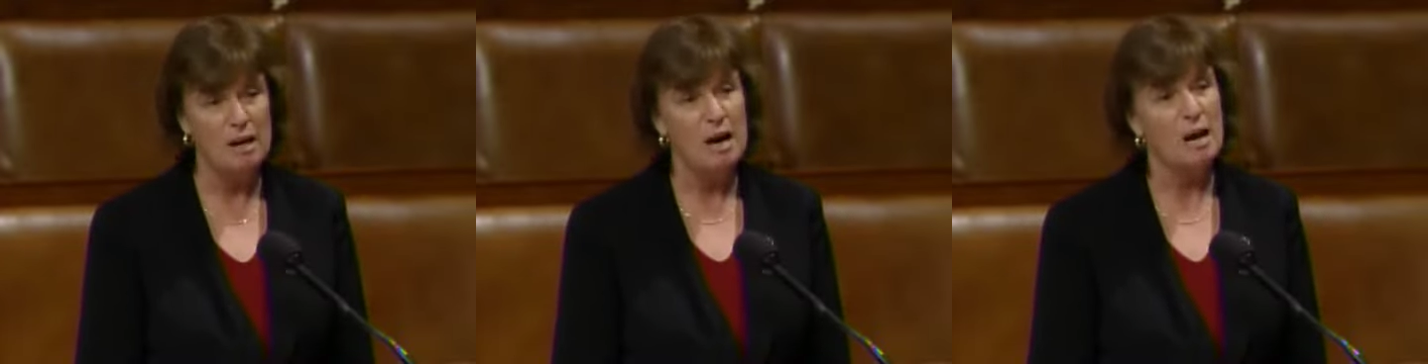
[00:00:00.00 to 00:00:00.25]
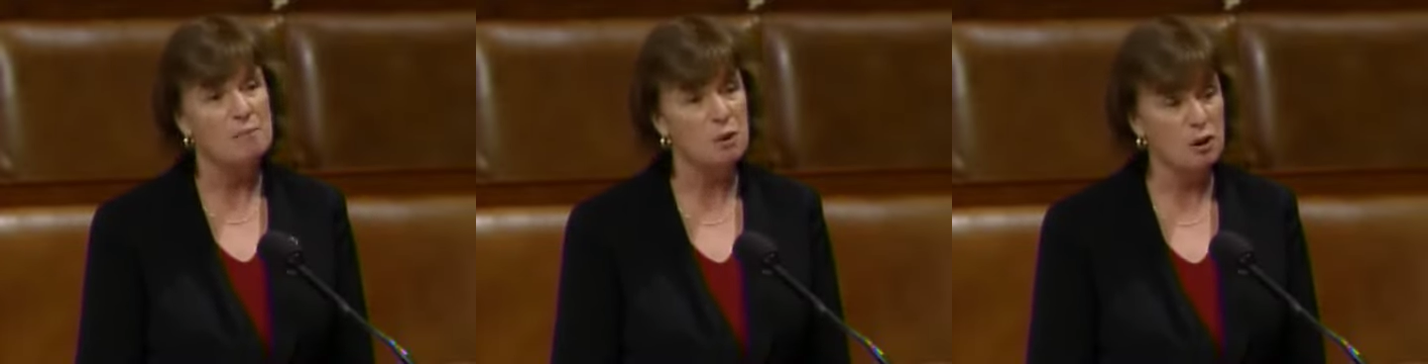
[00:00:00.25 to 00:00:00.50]

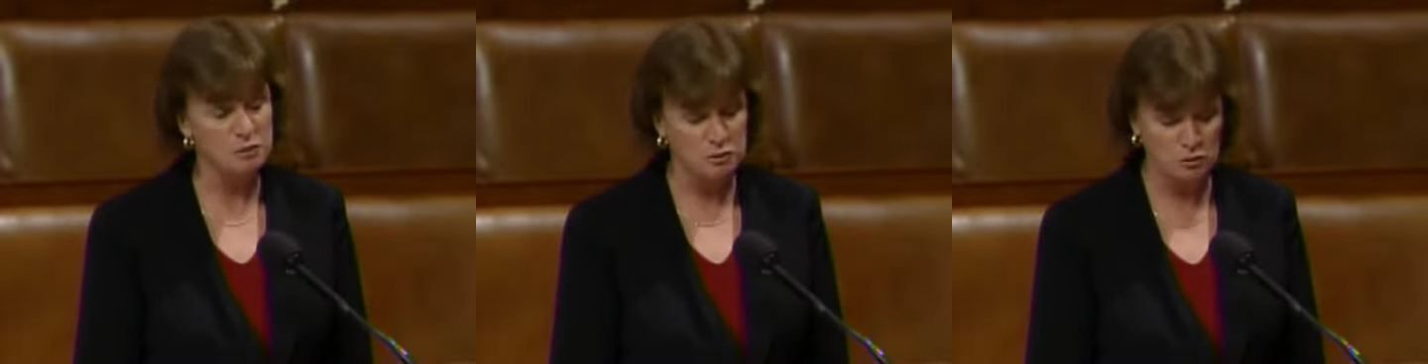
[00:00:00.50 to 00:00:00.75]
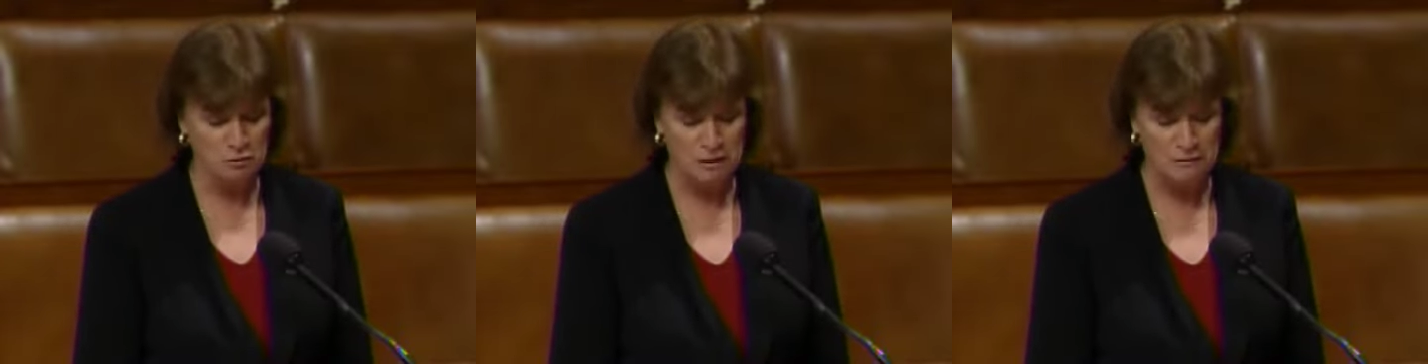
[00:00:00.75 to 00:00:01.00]
I'm
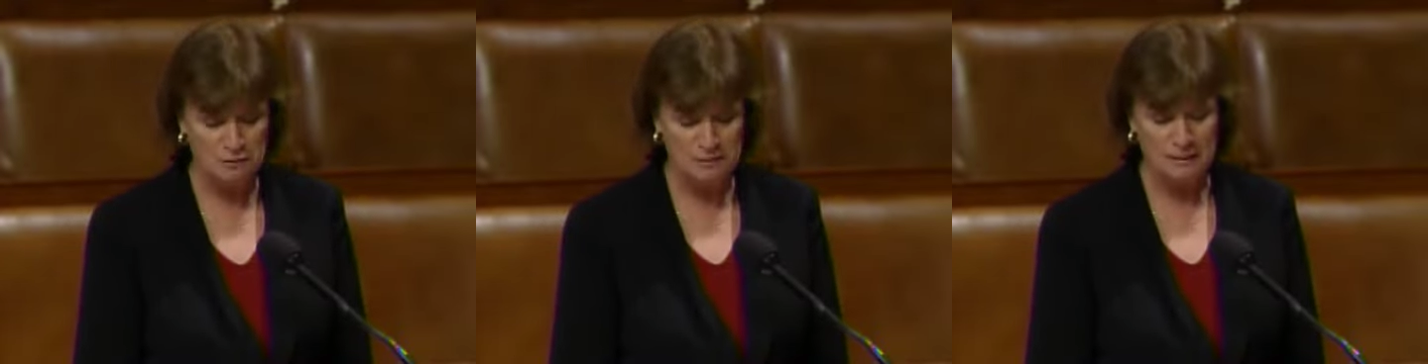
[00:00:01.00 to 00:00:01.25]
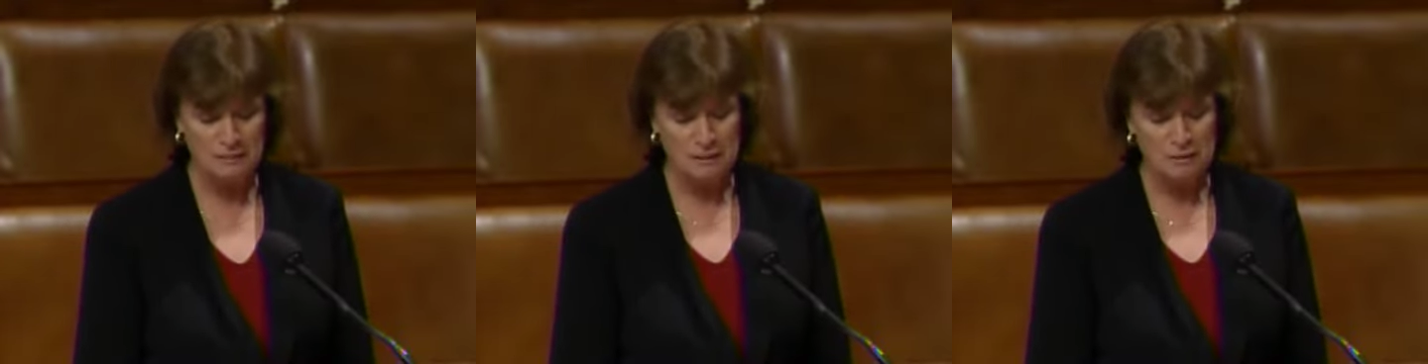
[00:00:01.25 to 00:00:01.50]
also grateful
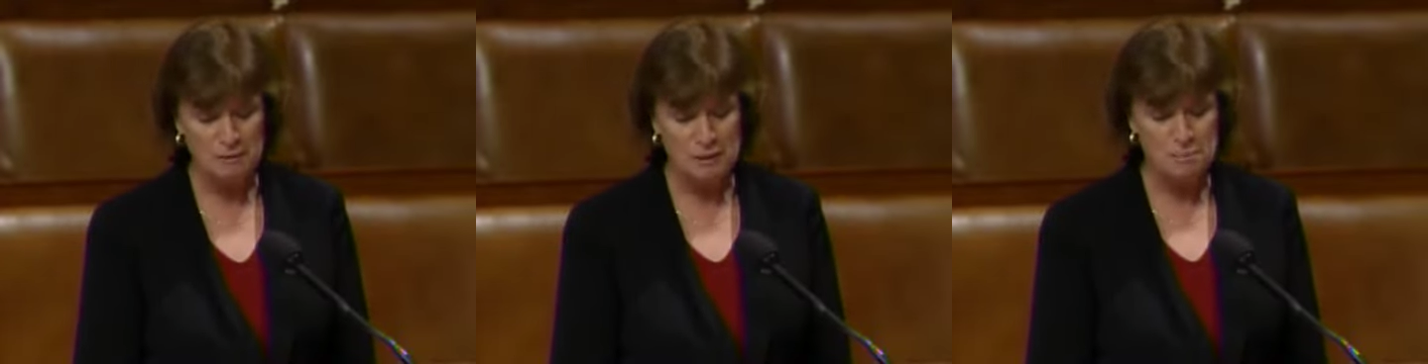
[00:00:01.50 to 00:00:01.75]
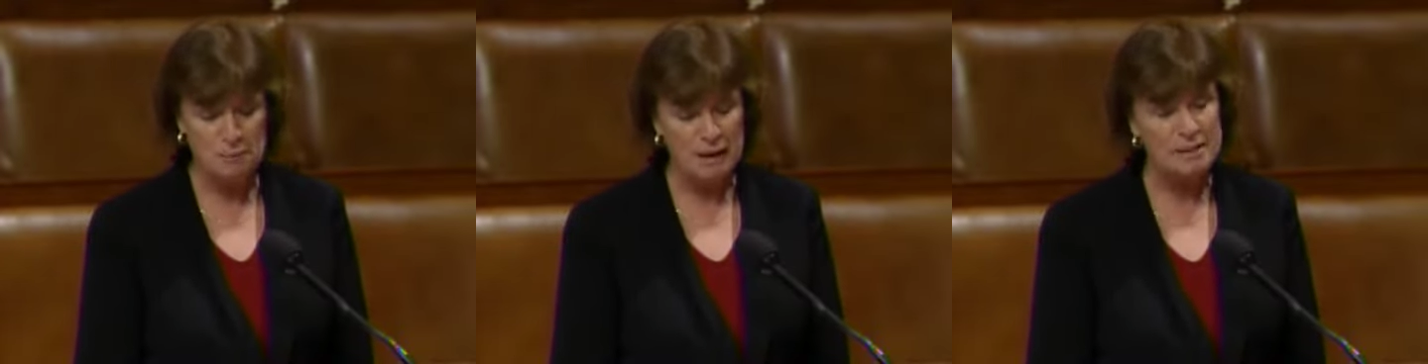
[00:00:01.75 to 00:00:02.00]
that the
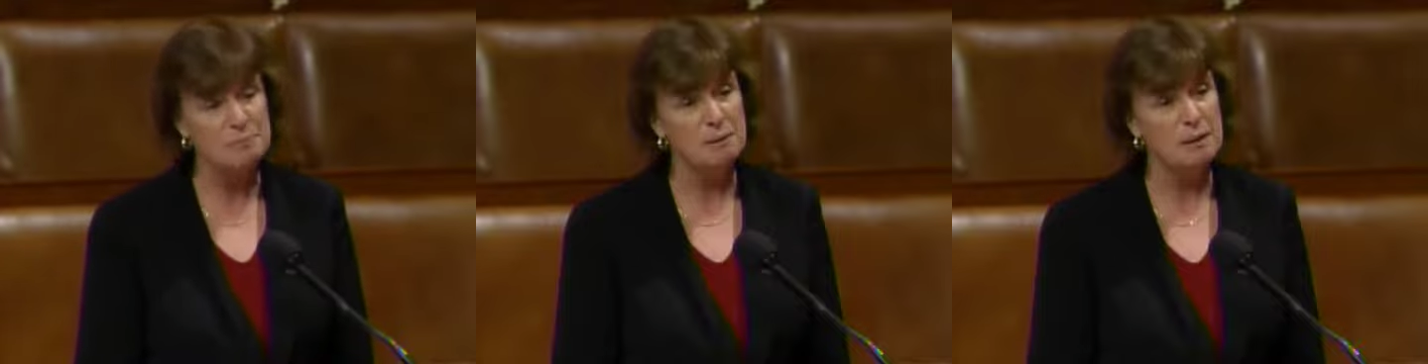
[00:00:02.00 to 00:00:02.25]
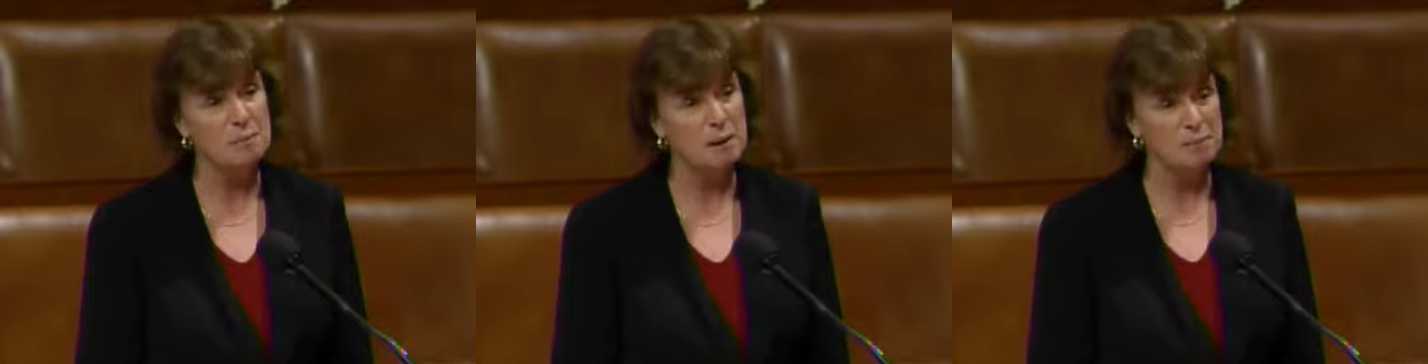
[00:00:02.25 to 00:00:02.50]
committee passed my
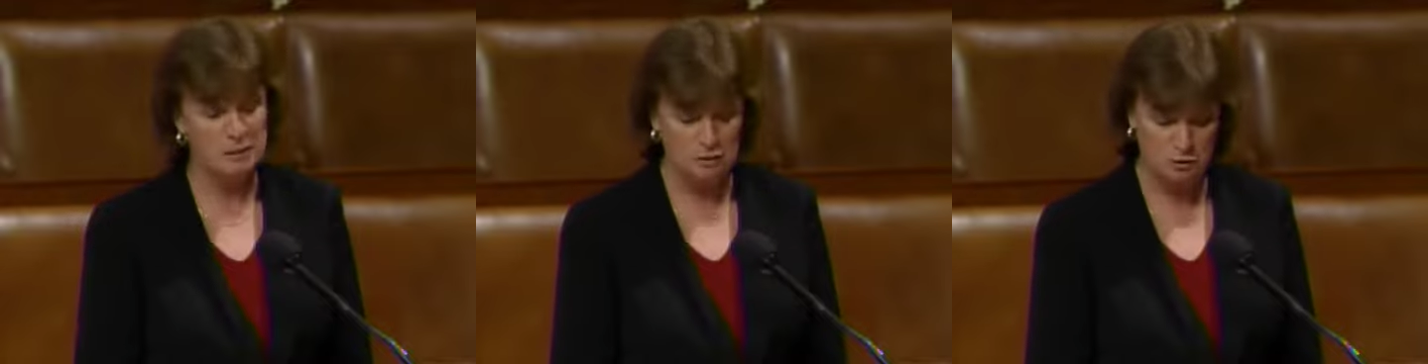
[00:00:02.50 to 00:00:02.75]
amendment